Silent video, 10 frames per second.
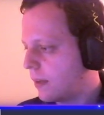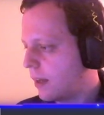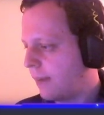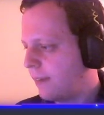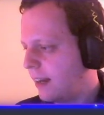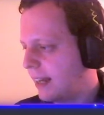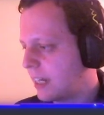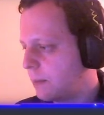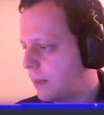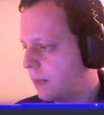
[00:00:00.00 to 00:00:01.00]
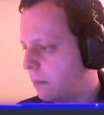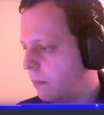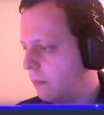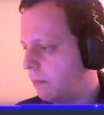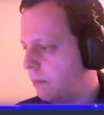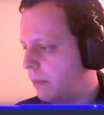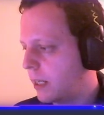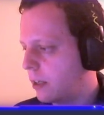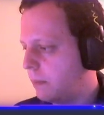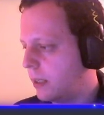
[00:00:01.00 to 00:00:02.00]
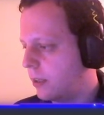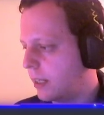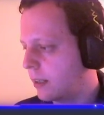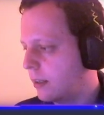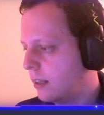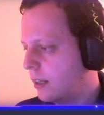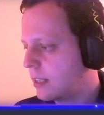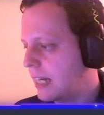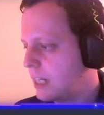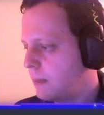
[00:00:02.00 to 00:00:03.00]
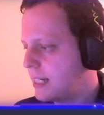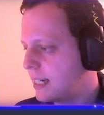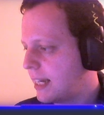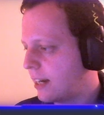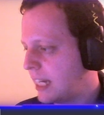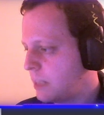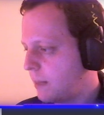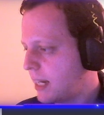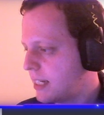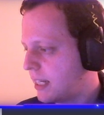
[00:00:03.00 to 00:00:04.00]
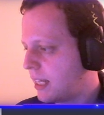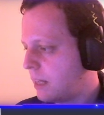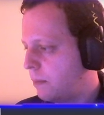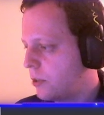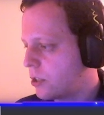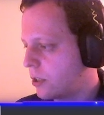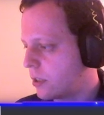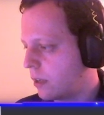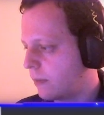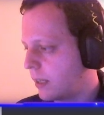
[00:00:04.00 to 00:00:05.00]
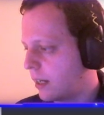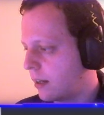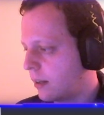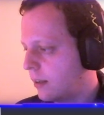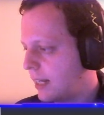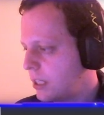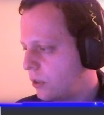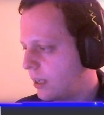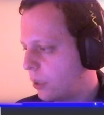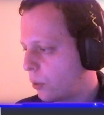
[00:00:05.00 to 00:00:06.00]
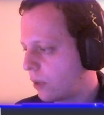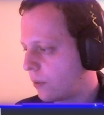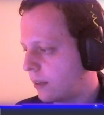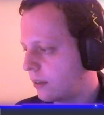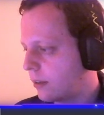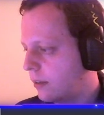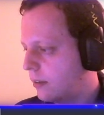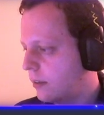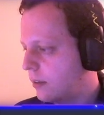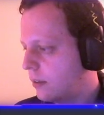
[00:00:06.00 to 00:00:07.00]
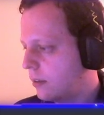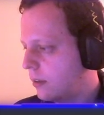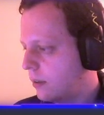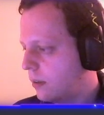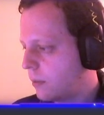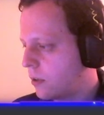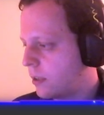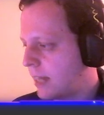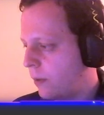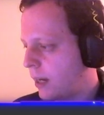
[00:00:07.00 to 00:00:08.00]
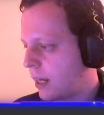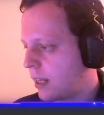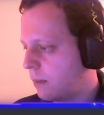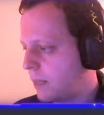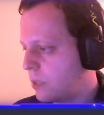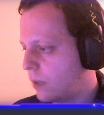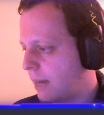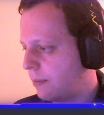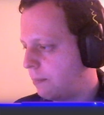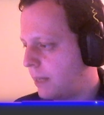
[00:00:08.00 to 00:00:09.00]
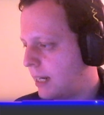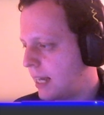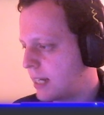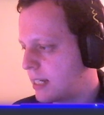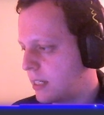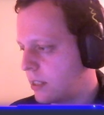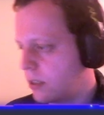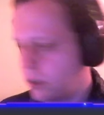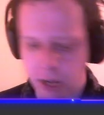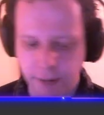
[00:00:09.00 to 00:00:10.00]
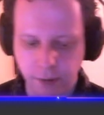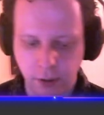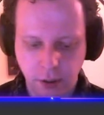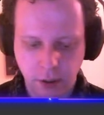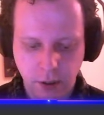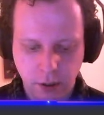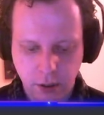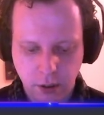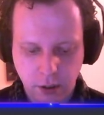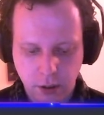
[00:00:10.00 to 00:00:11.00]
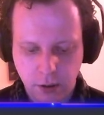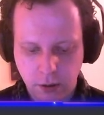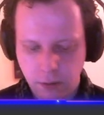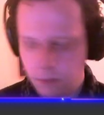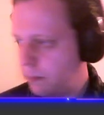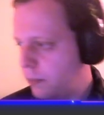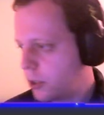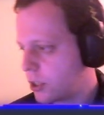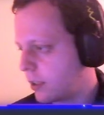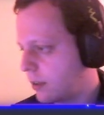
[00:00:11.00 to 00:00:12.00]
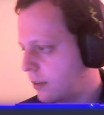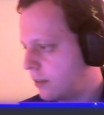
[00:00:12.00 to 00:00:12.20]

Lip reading: I feel like that's a bit of a bigger building. So let's place it here, and let's place the butchers over here. Let's do it the other way around. Because that way the meat will have a bit less distance to travel. Butcher.